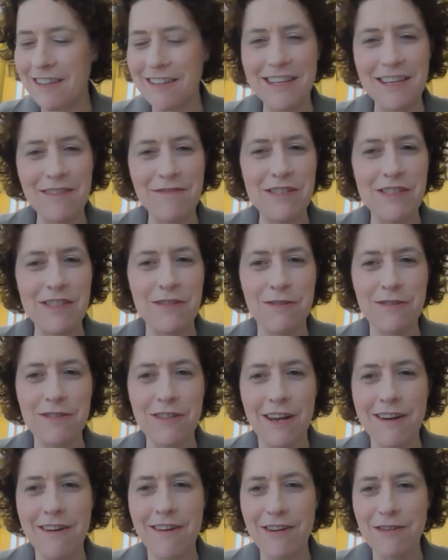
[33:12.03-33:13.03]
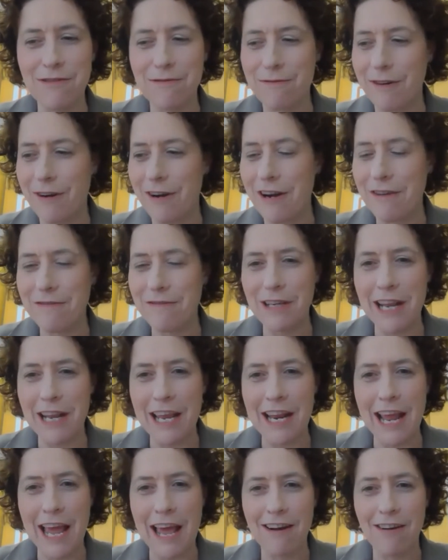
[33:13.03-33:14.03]
even songs like 9 to 5,
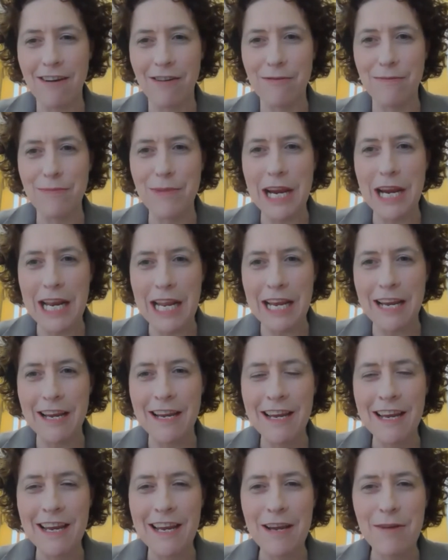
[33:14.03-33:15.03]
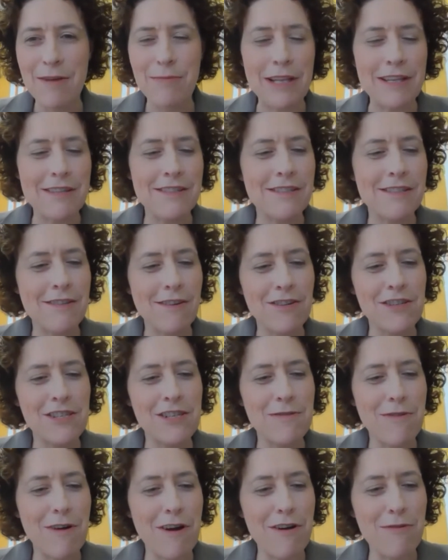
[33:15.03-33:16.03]
it had a lot of meaning. But there's a song she
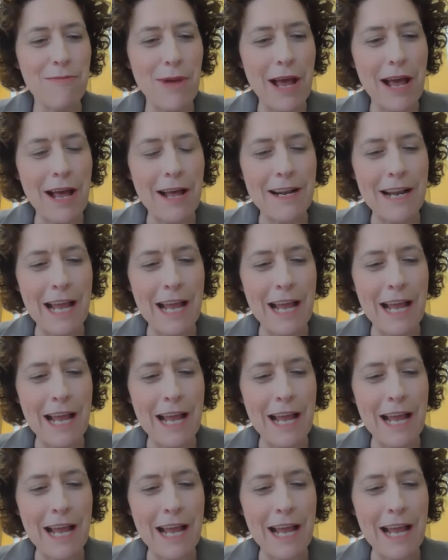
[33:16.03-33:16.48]
wrote about,